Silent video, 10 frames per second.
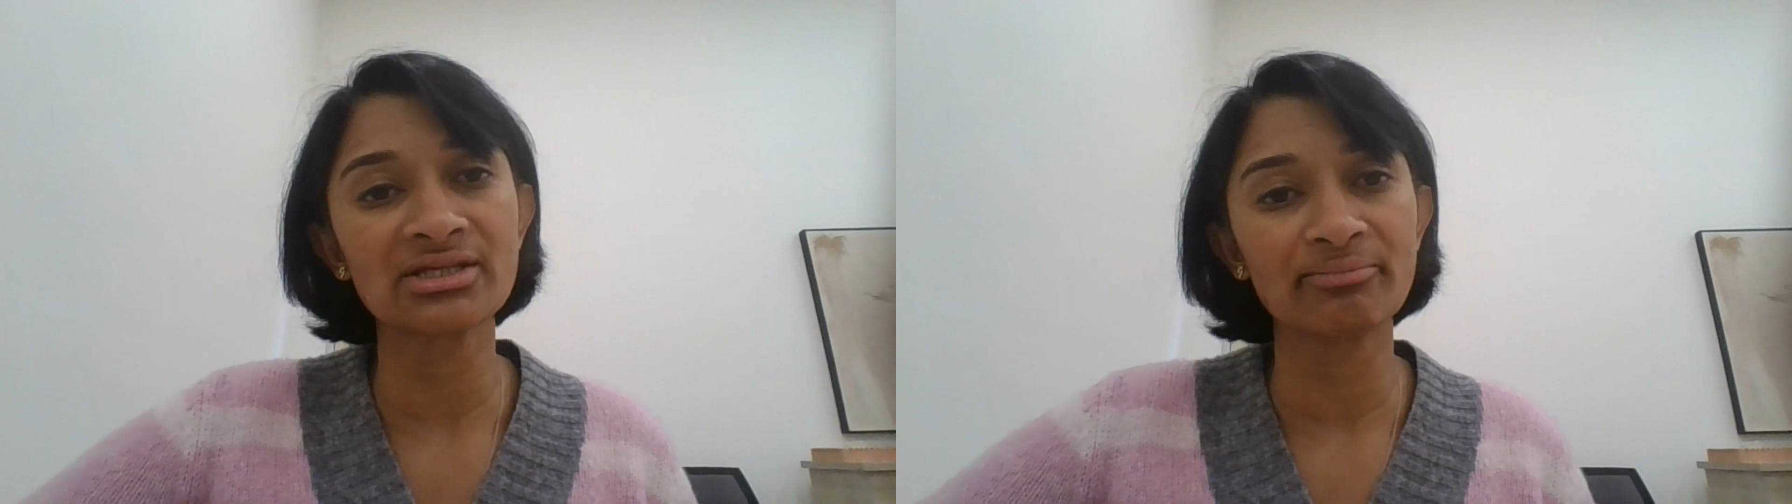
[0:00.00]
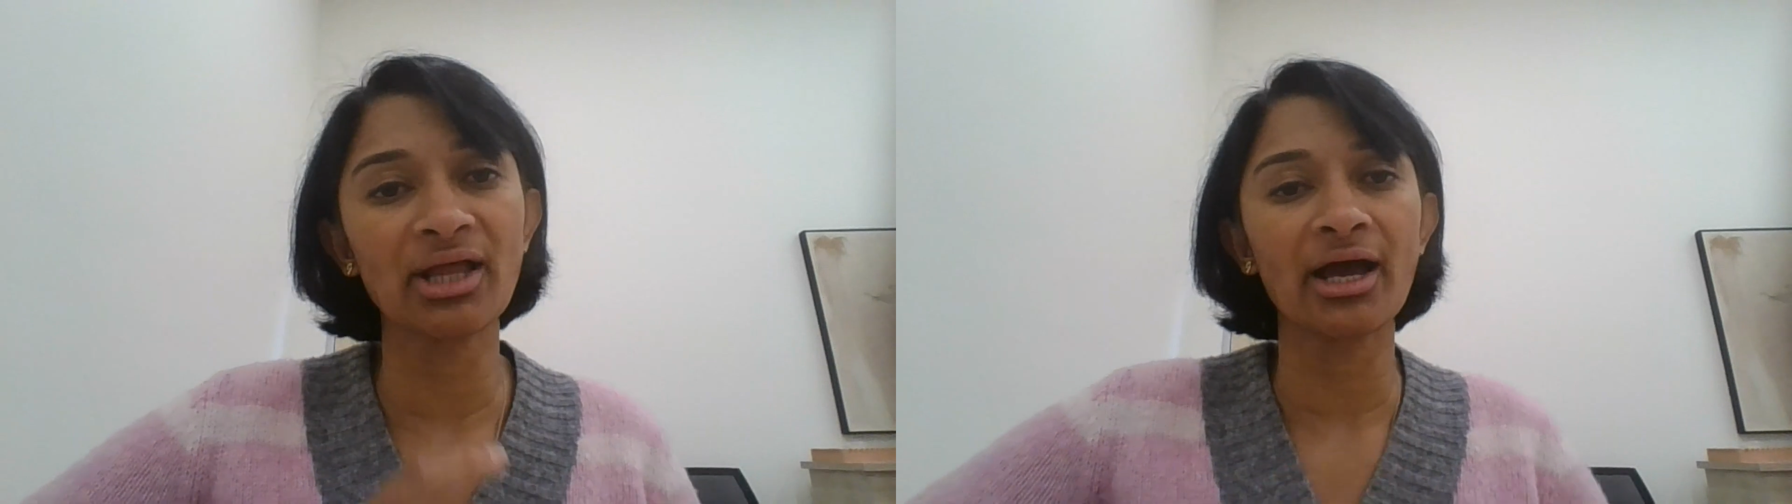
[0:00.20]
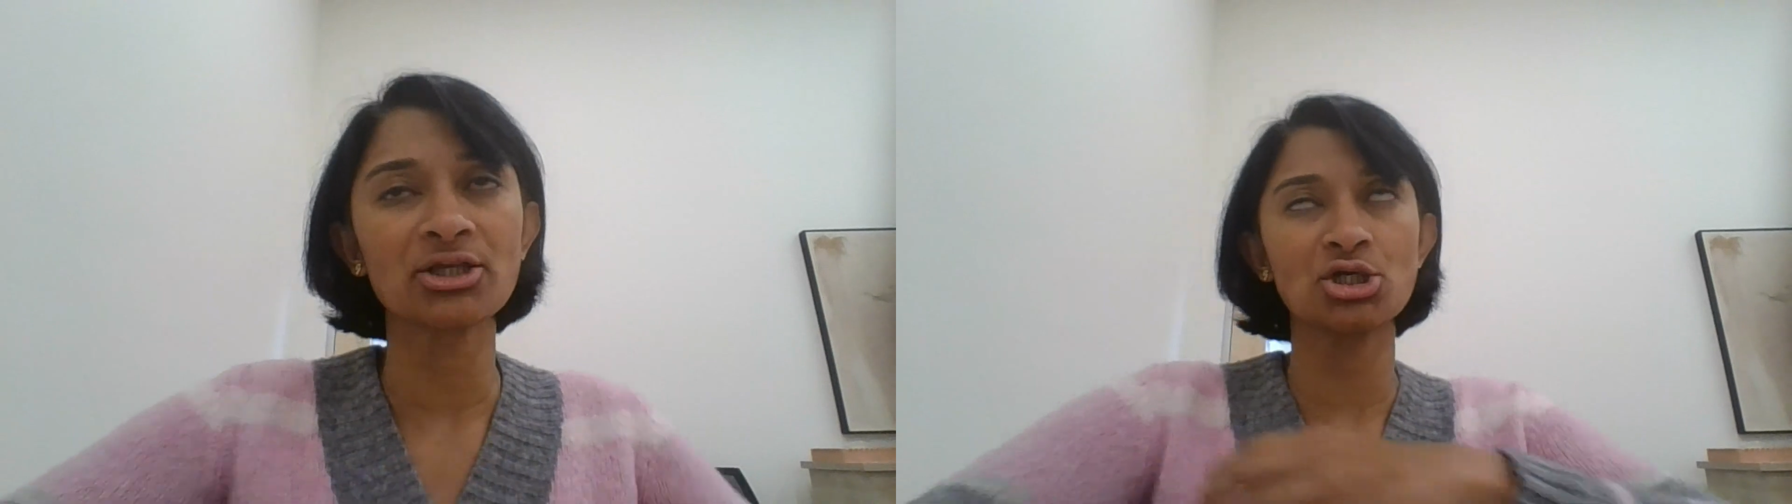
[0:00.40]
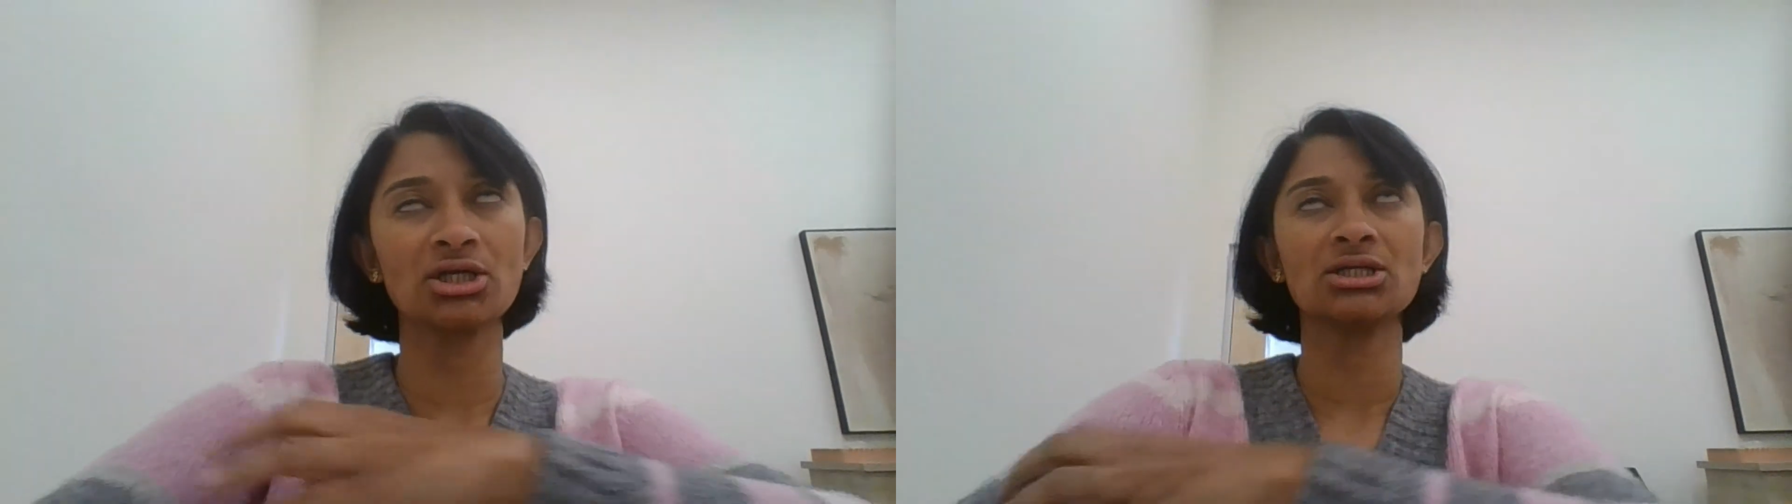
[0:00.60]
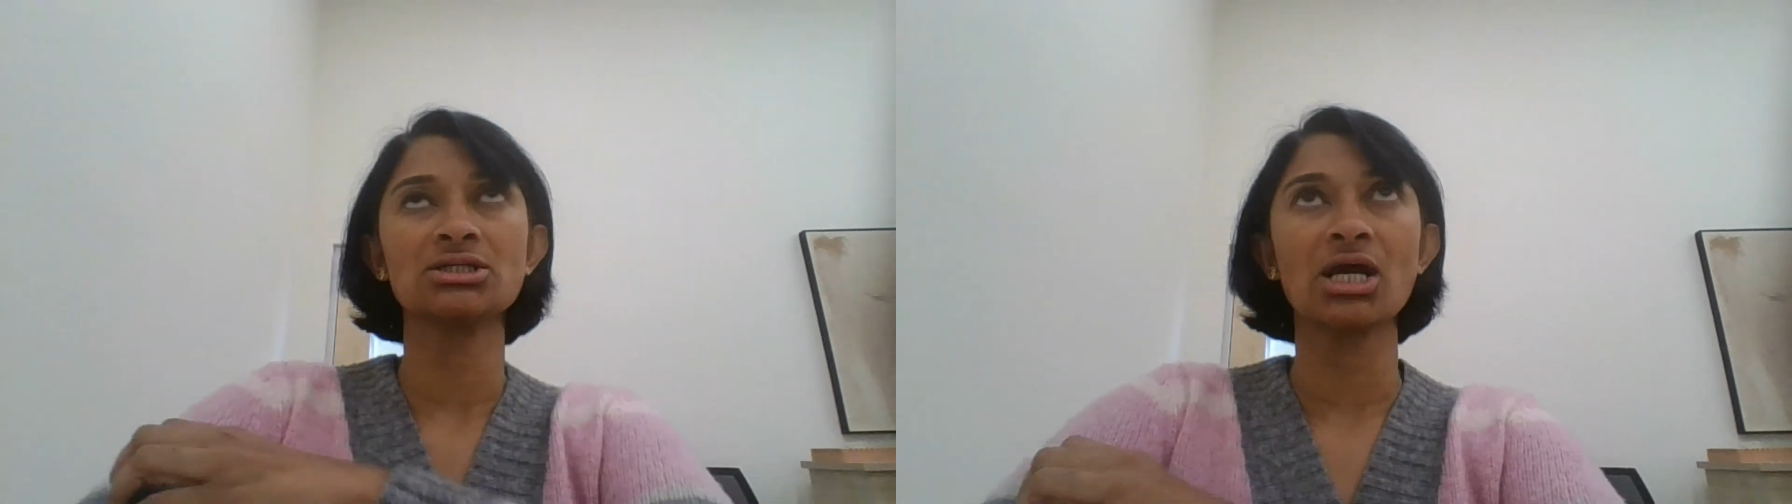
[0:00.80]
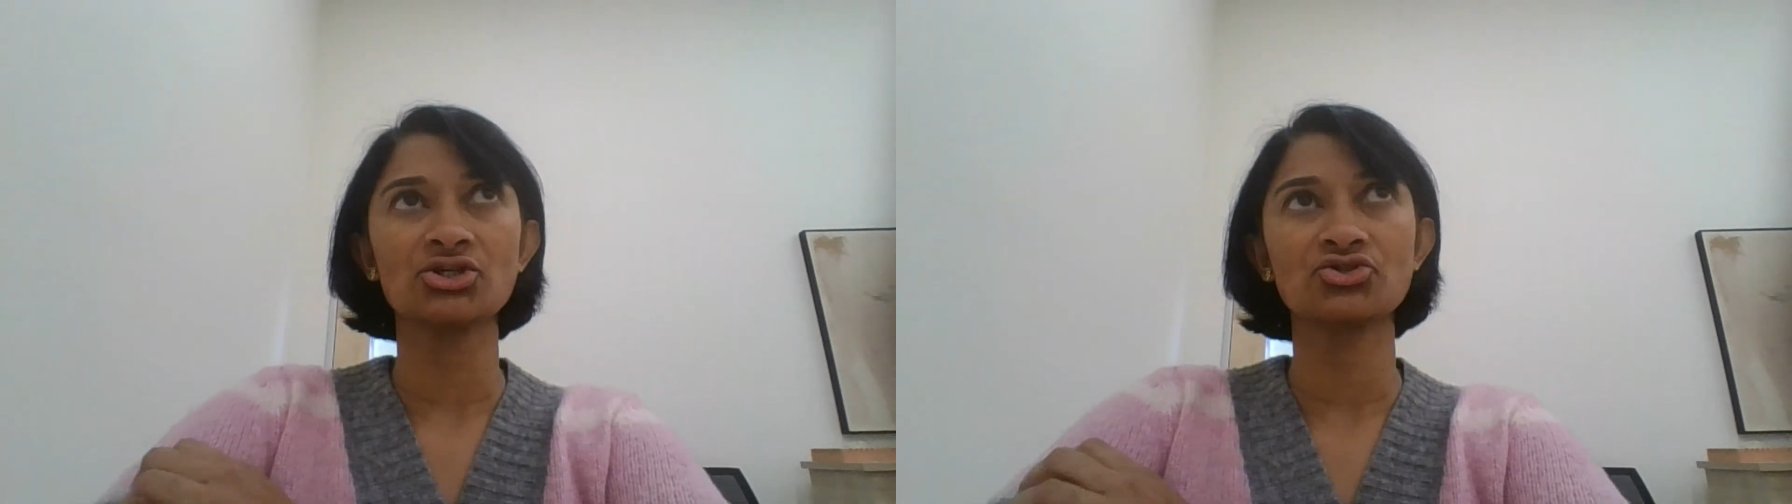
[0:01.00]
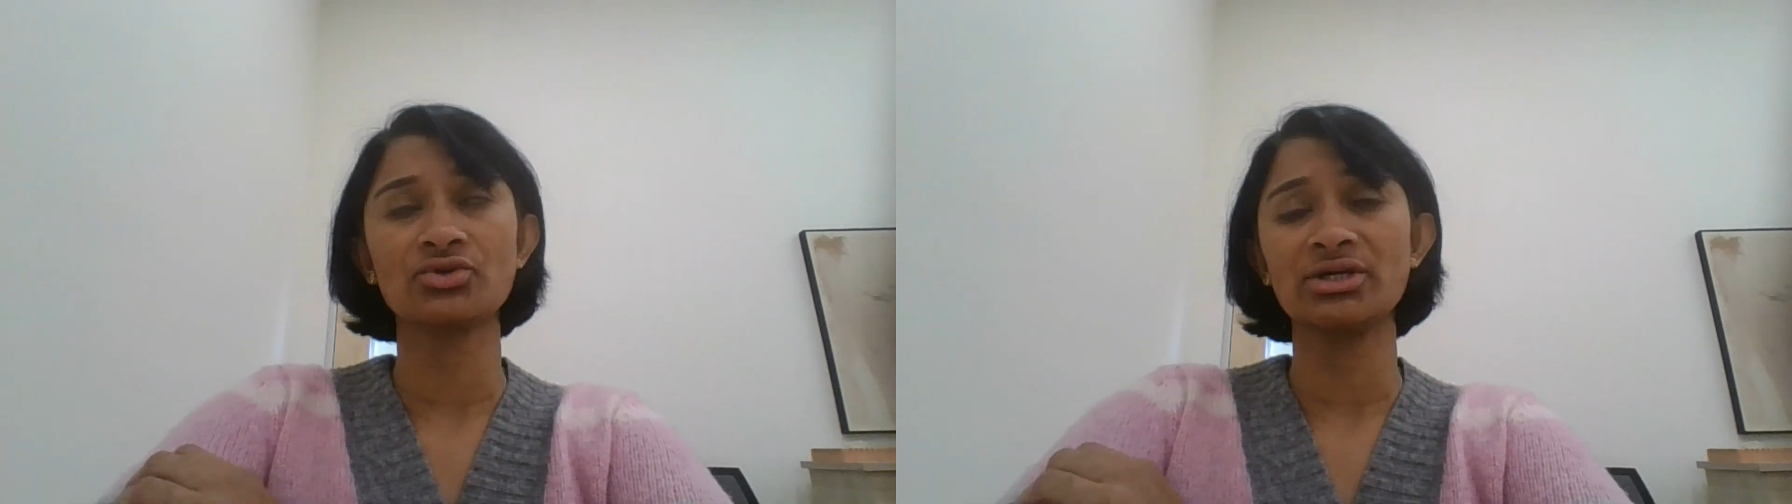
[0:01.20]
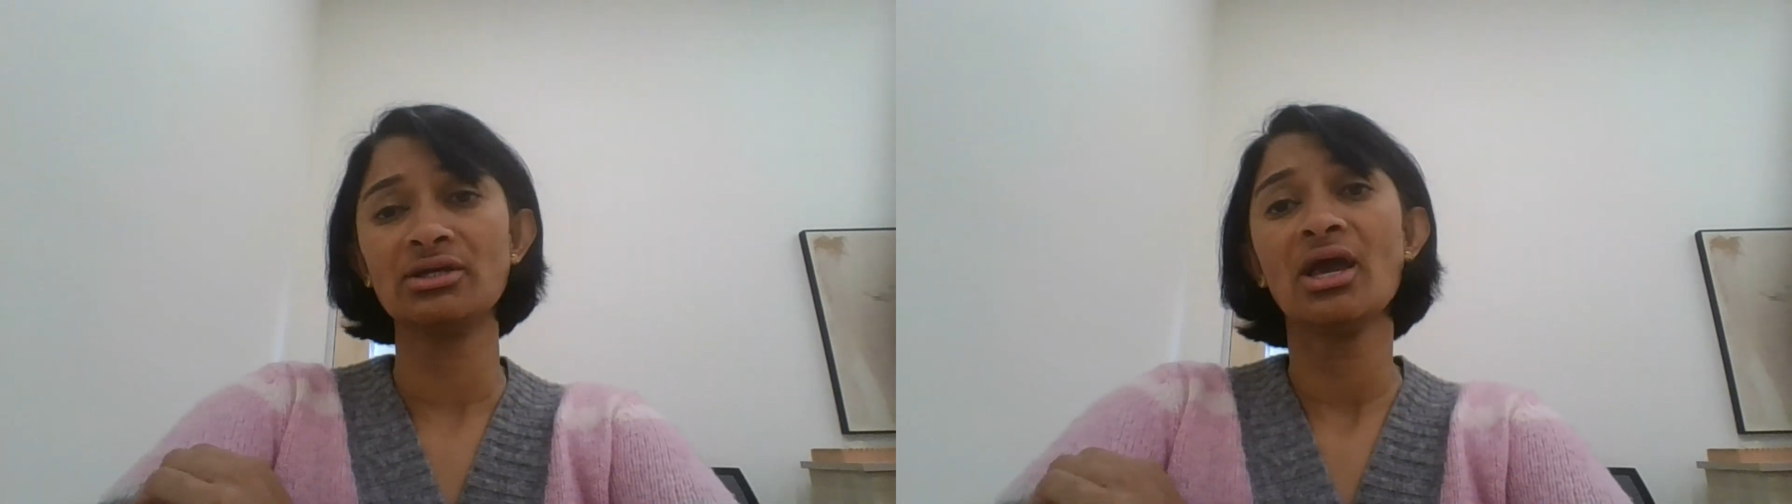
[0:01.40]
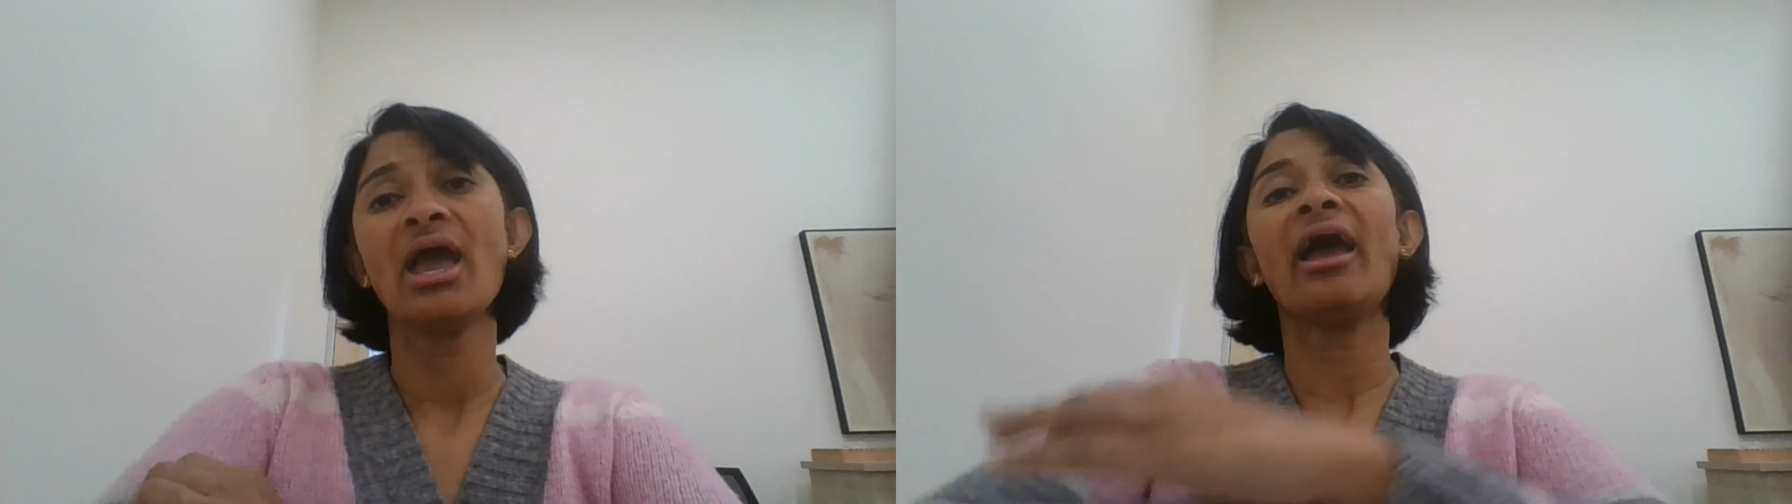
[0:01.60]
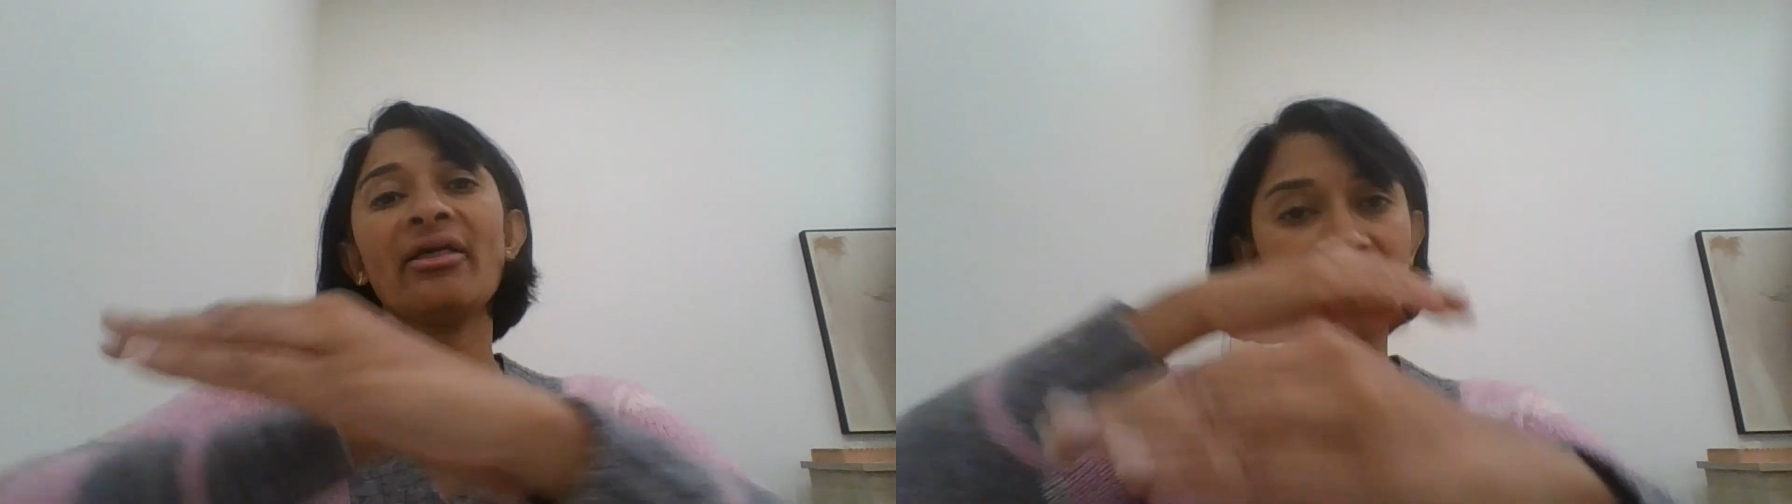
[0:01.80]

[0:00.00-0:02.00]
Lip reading: in the supply chain industry,